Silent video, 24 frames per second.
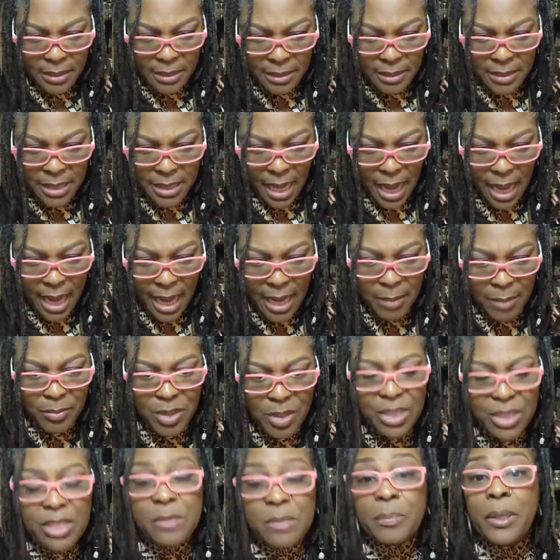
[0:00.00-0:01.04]
Tame
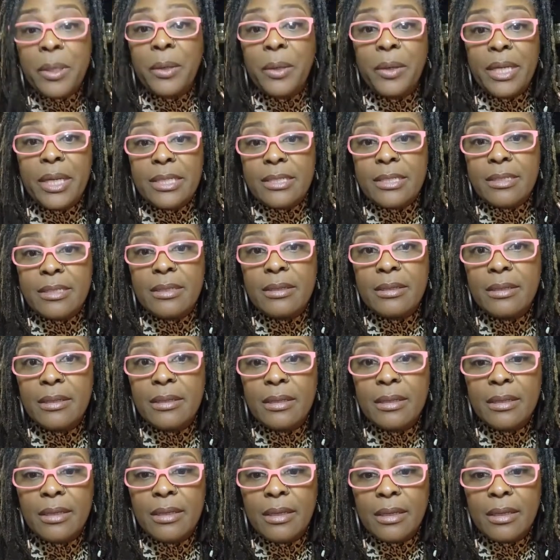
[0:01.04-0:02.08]
the Spirit
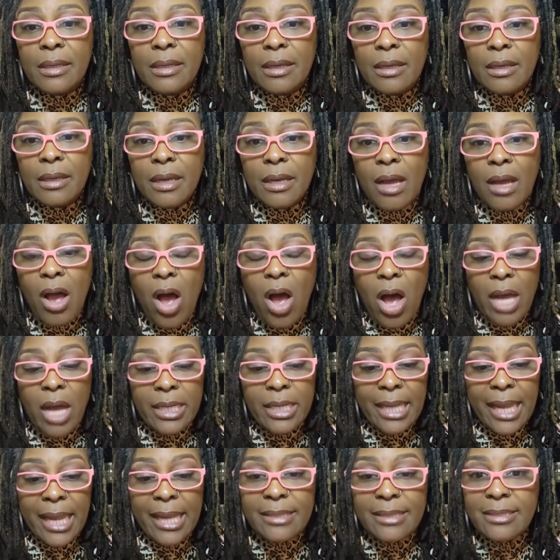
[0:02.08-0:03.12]
on
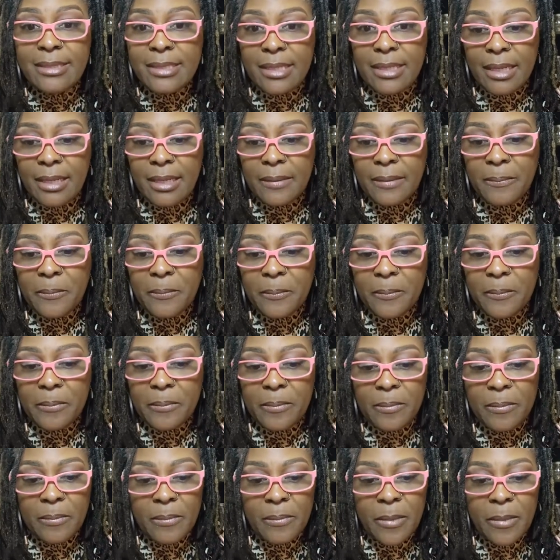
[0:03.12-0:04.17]
Etsy.
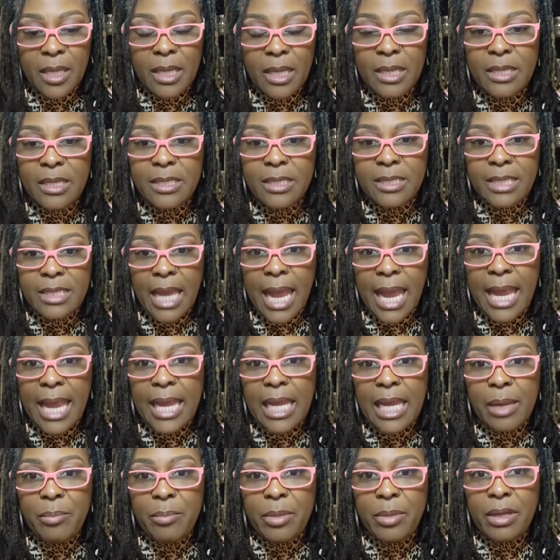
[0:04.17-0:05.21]

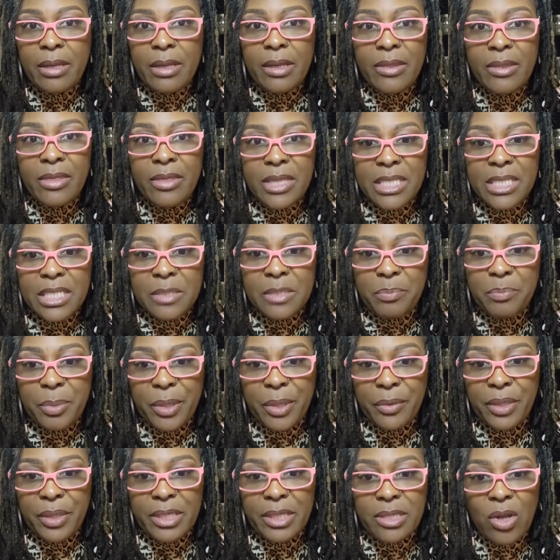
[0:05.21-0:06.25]
Tame the
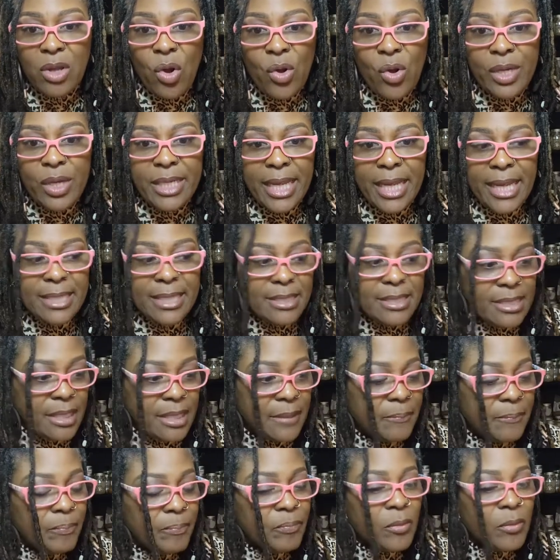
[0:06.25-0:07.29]
Spirit on
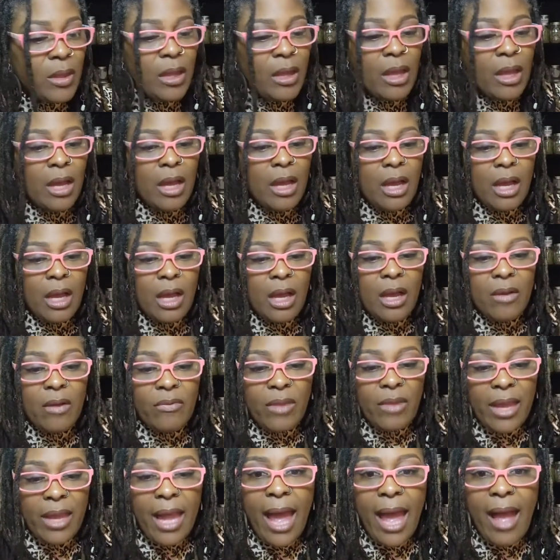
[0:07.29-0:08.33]
Etsy. Uh,
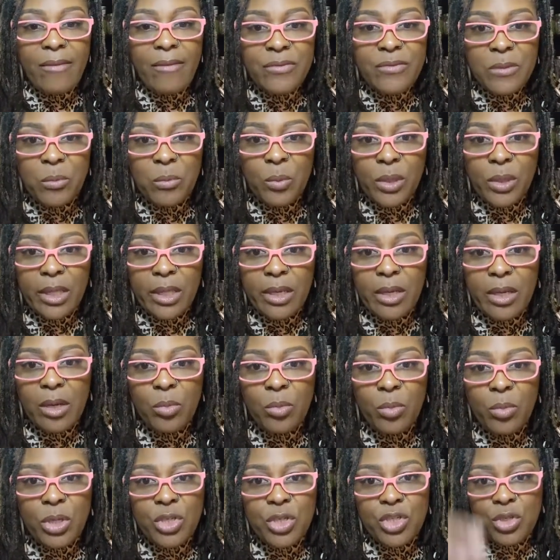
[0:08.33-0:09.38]
they have some really good
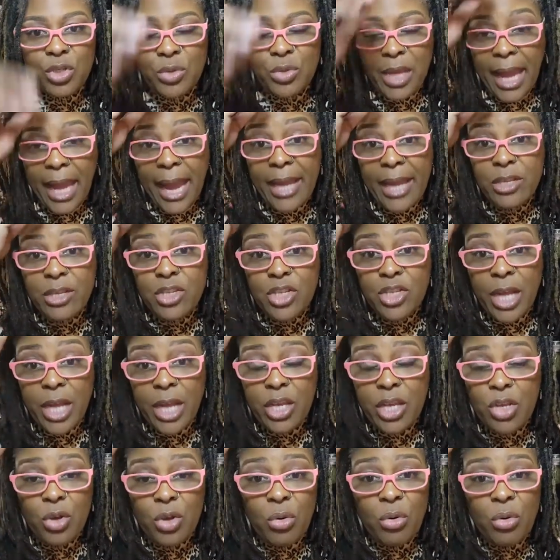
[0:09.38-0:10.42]
ones. You can
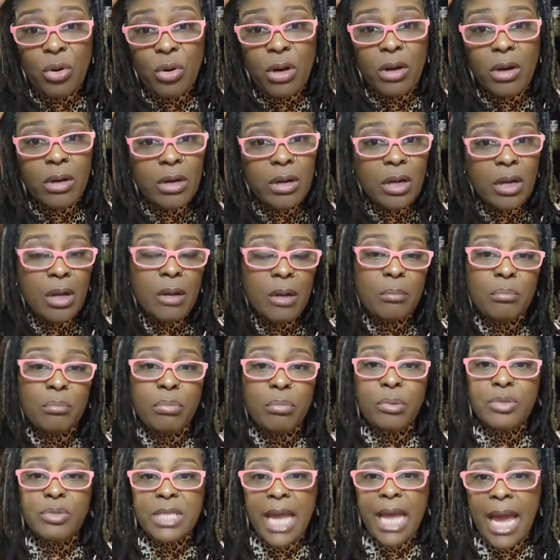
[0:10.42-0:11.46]
check your
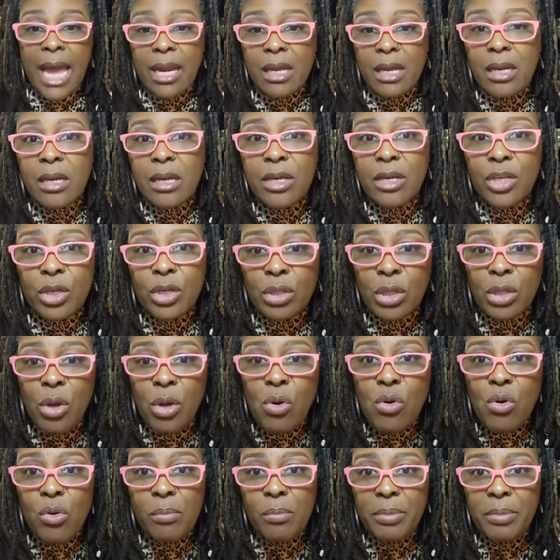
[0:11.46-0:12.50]
botanica, your
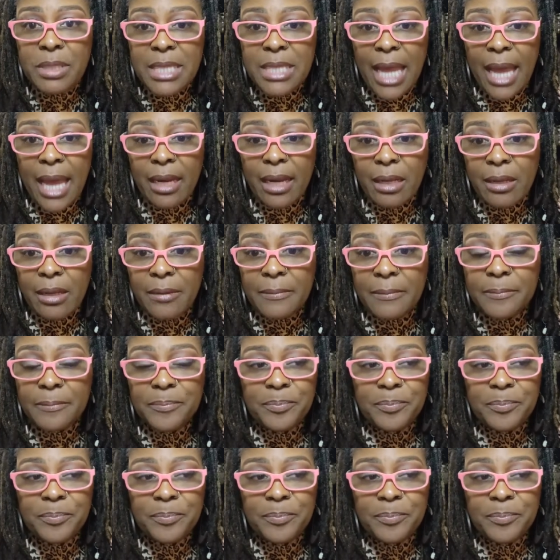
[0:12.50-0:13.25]
local botanica.